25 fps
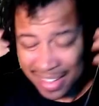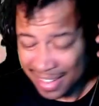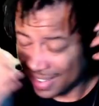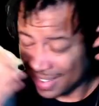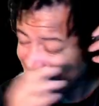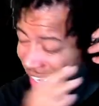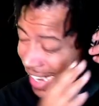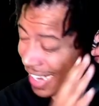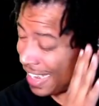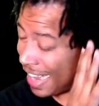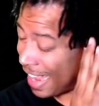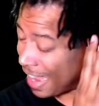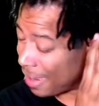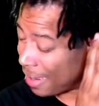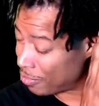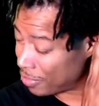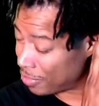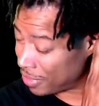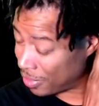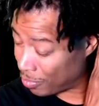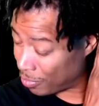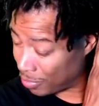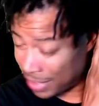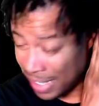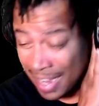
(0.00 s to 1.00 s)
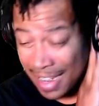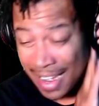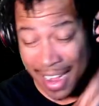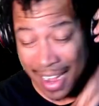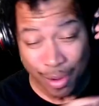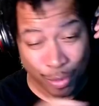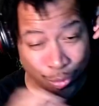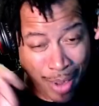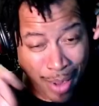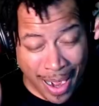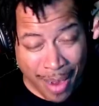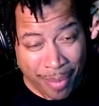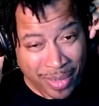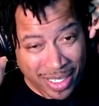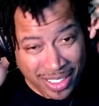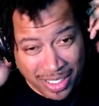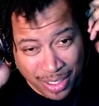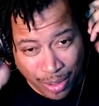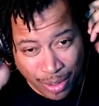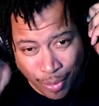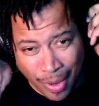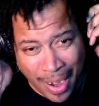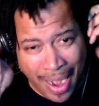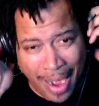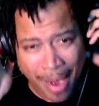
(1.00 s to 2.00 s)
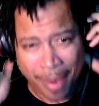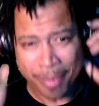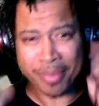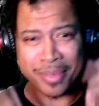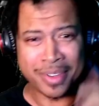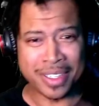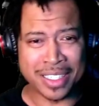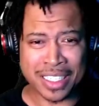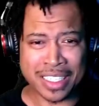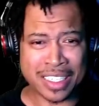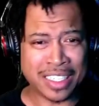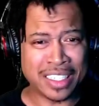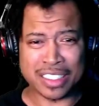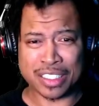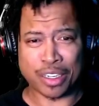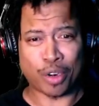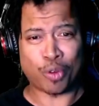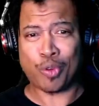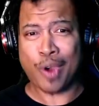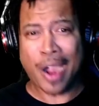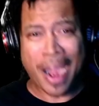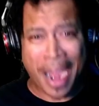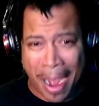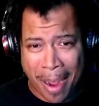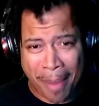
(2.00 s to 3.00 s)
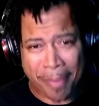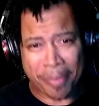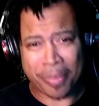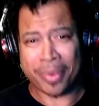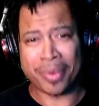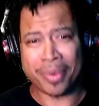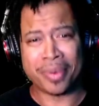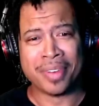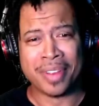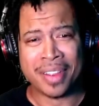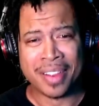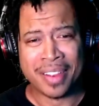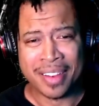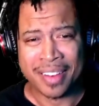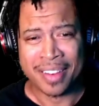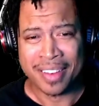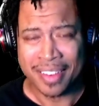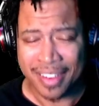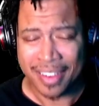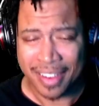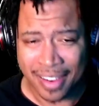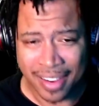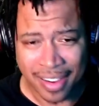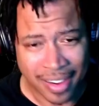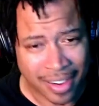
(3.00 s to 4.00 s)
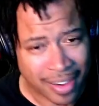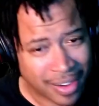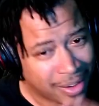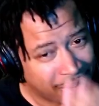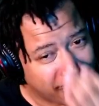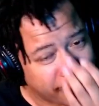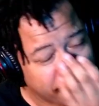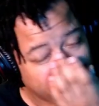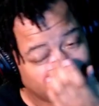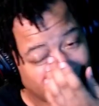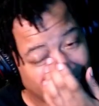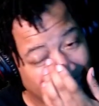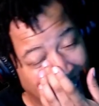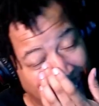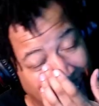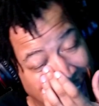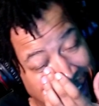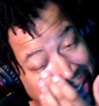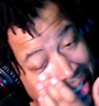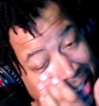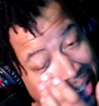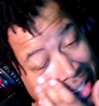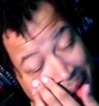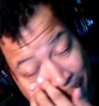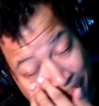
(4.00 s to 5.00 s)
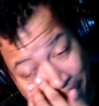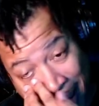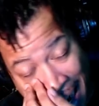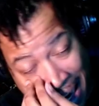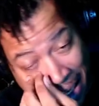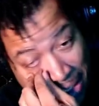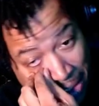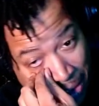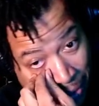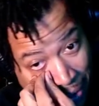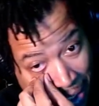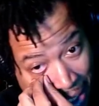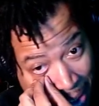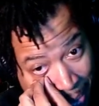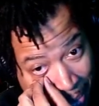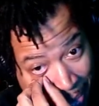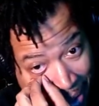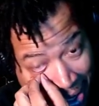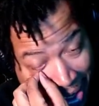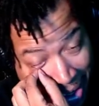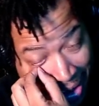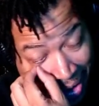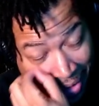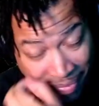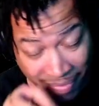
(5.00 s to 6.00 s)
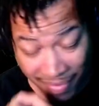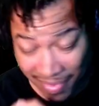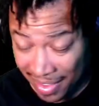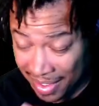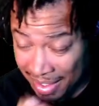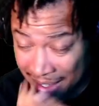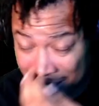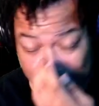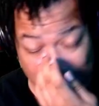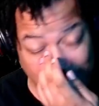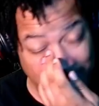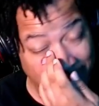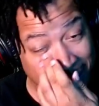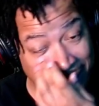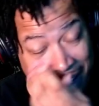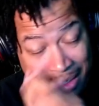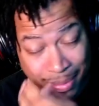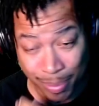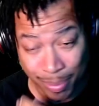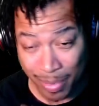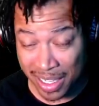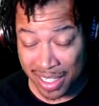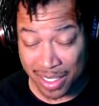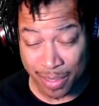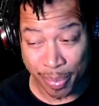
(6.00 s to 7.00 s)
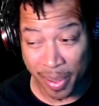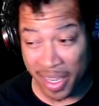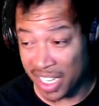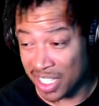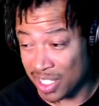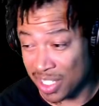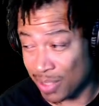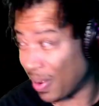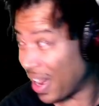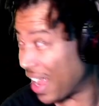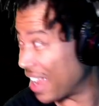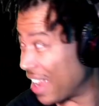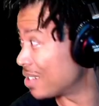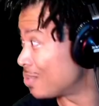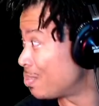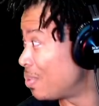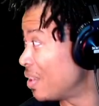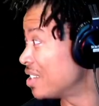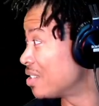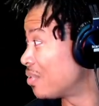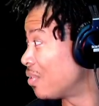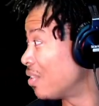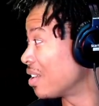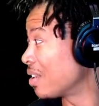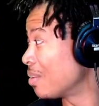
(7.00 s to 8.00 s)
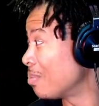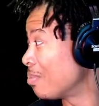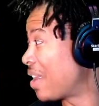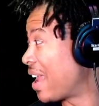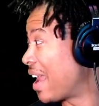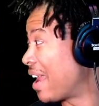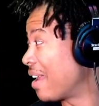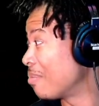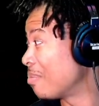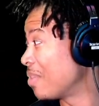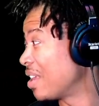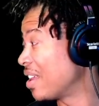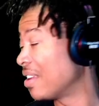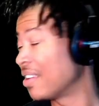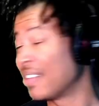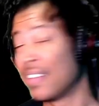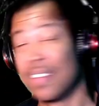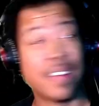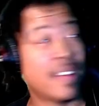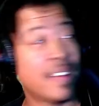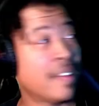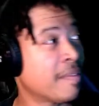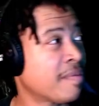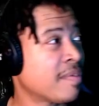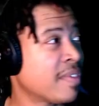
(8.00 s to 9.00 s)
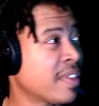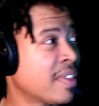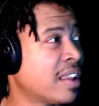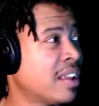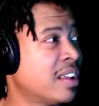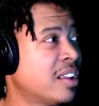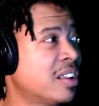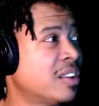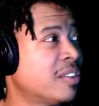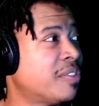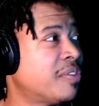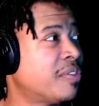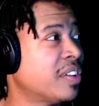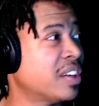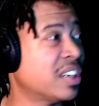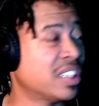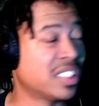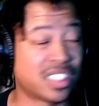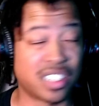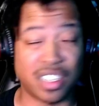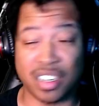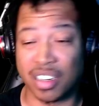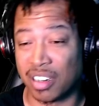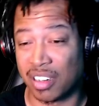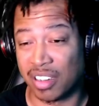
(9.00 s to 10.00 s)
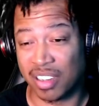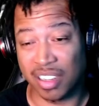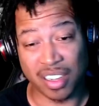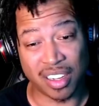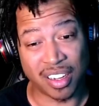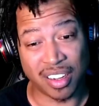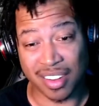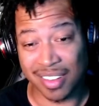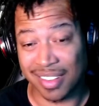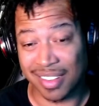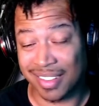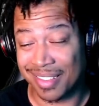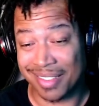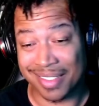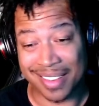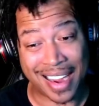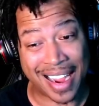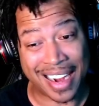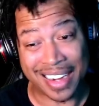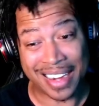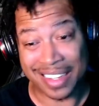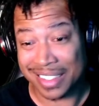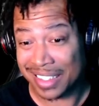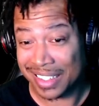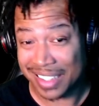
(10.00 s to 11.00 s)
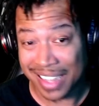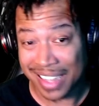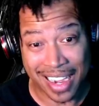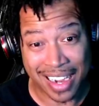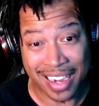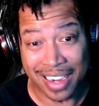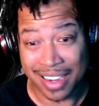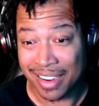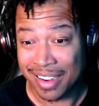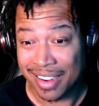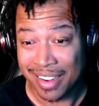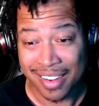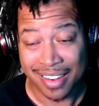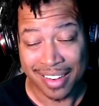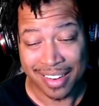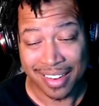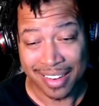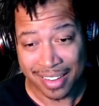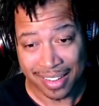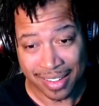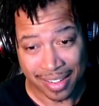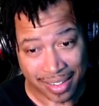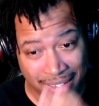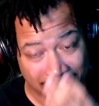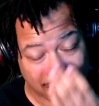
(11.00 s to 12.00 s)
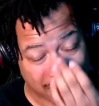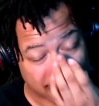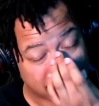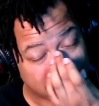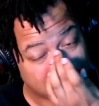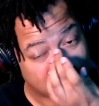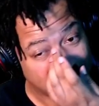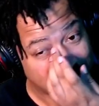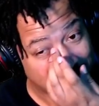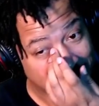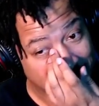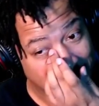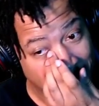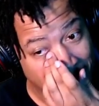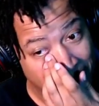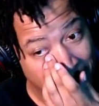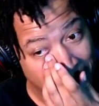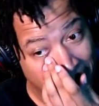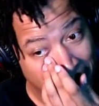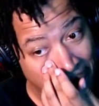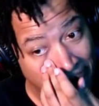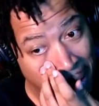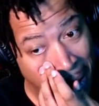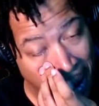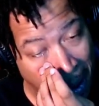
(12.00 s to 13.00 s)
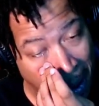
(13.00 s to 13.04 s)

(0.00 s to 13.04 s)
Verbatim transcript: They like when they like rap. It's a rap. It's a rap. Um, y'all see this black screen, man? It's, it's, it's, pitch black. It's pitch fucking black, man. It's finna turn uh night to day. Let's let's go.